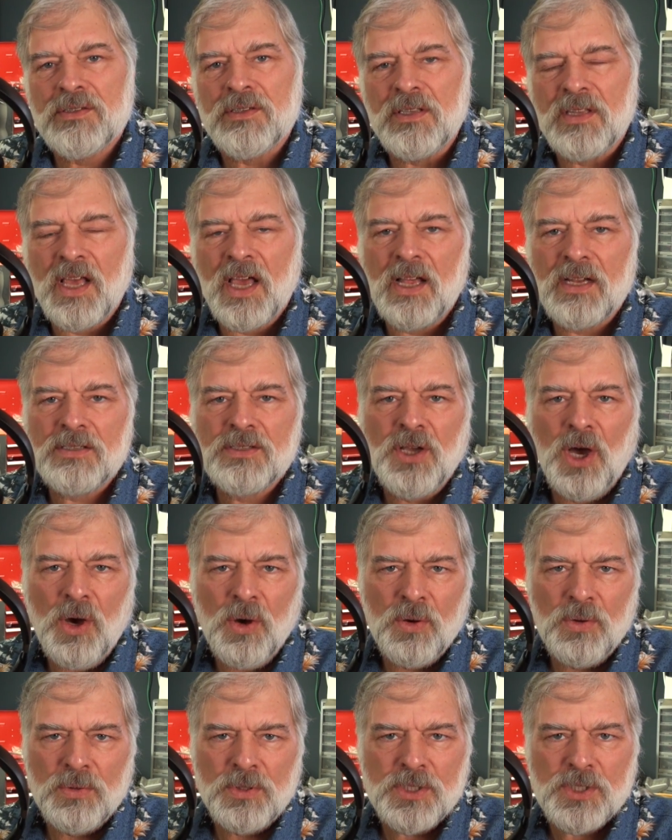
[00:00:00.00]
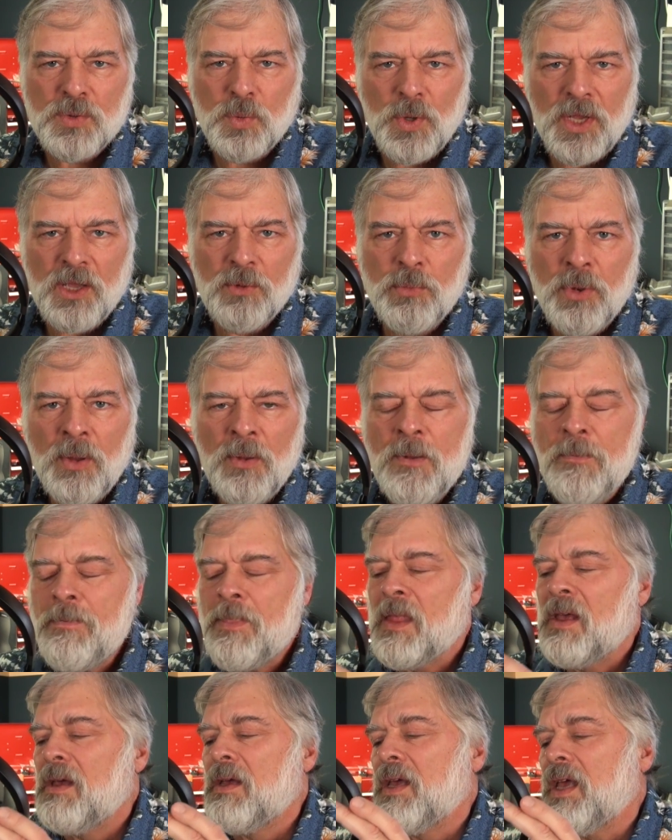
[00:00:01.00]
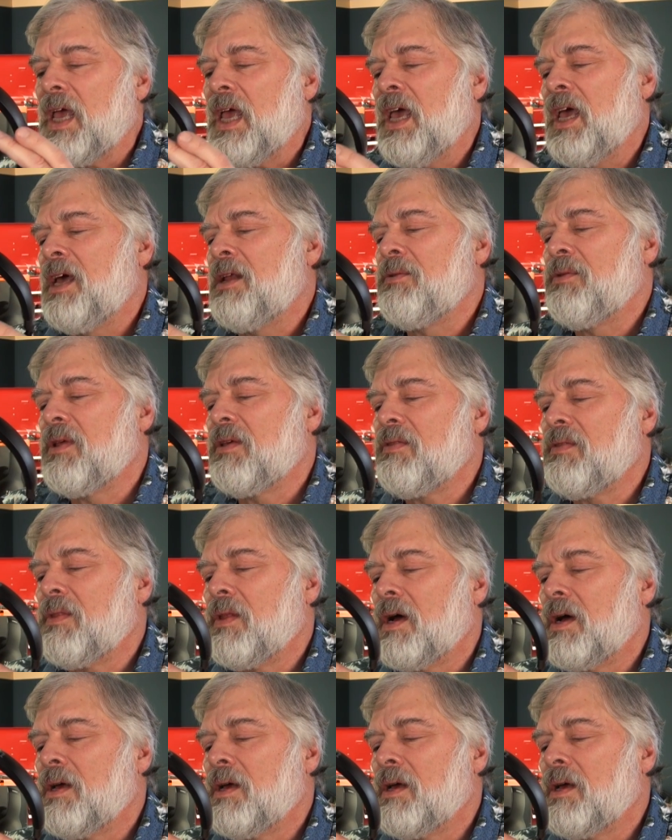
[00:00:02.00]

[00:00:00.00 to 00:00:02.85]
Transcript: to that tone sweep. And